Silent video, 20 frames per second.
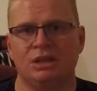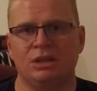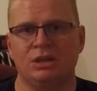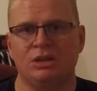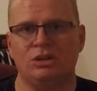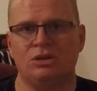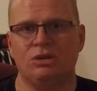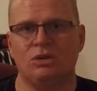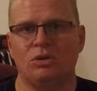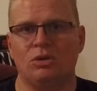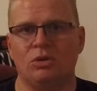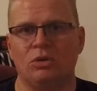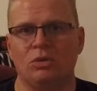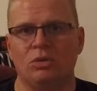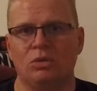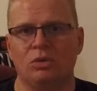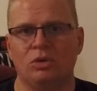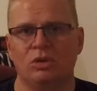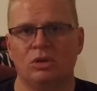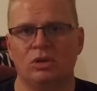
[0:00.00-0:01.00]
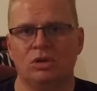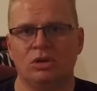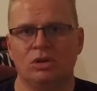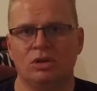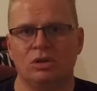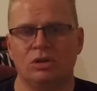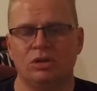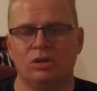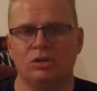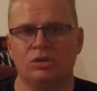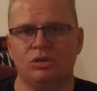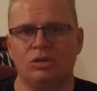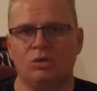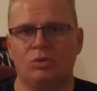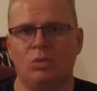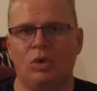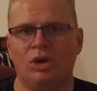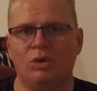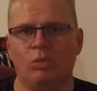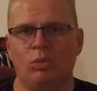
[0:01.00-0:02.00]
You know
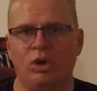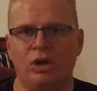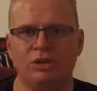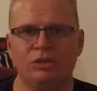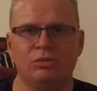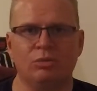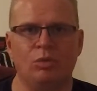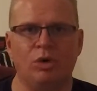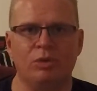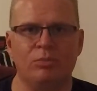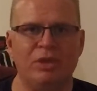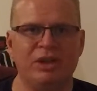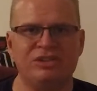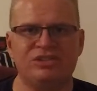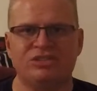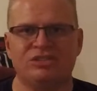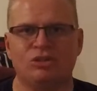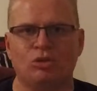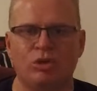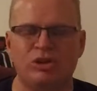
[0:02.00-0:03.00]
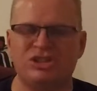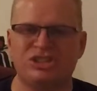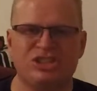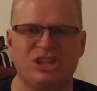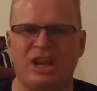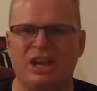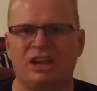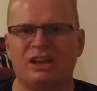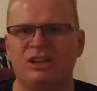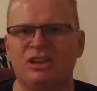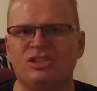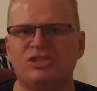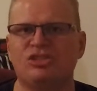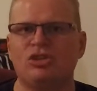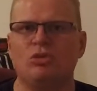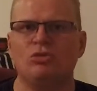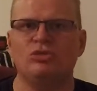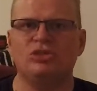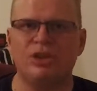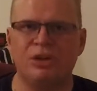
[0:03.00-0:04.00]
what makes Christianity
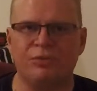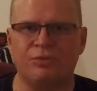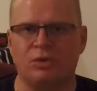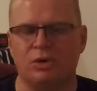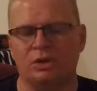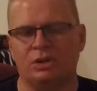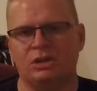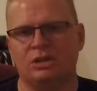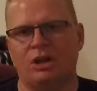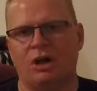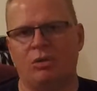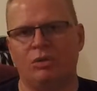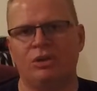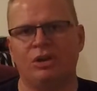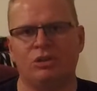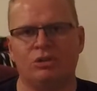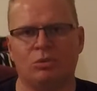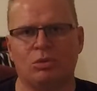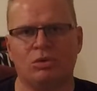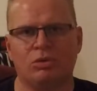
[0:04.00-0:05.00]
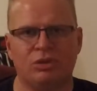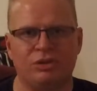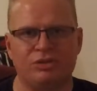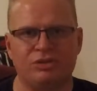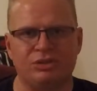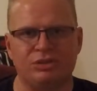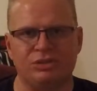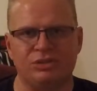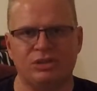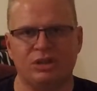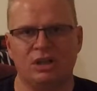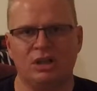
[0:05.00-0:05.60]
so different than all the other religions?